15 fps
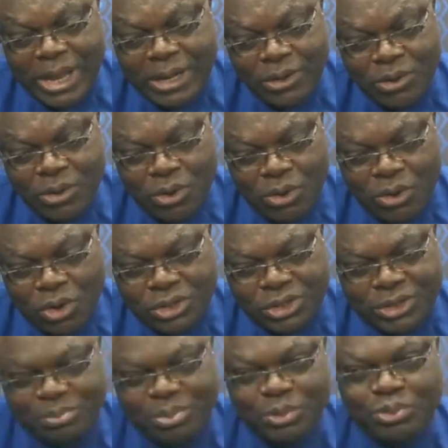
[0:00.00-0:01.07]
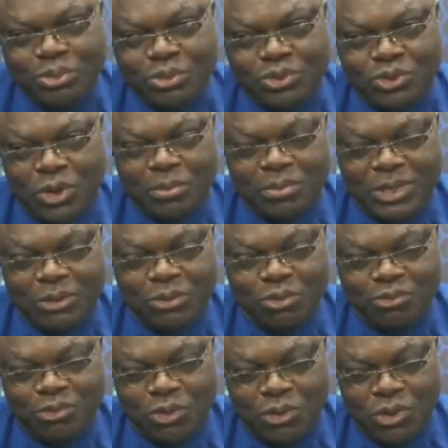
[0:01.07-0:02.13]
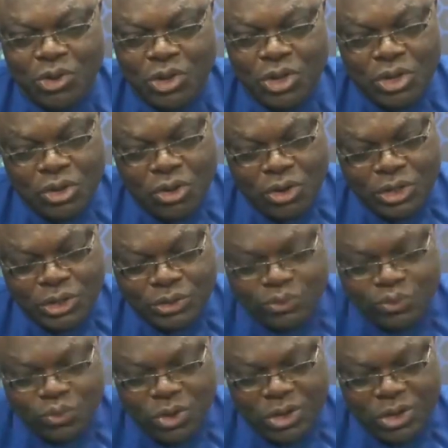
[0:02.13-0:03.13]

When country people some, they look for only